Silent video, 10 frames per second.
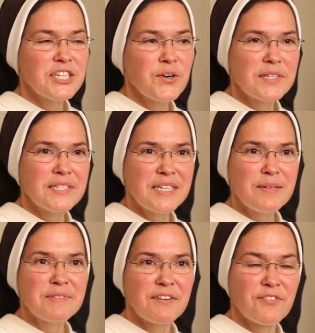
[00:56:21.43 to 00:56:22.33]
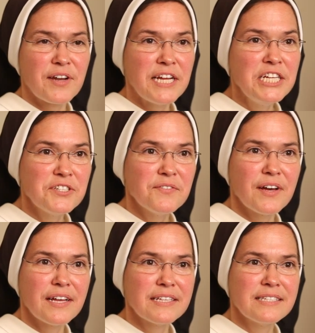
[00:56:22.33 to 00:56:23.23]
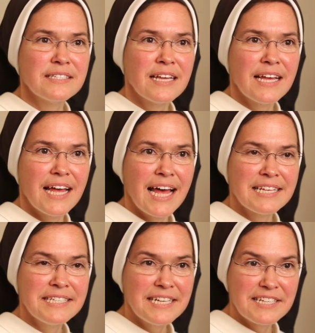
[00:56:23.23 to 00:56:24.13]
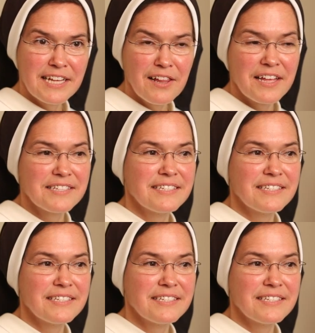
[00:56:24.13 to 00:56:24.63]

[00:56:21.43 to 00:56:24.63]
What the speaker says: And so it seems that for each of us, as T.S.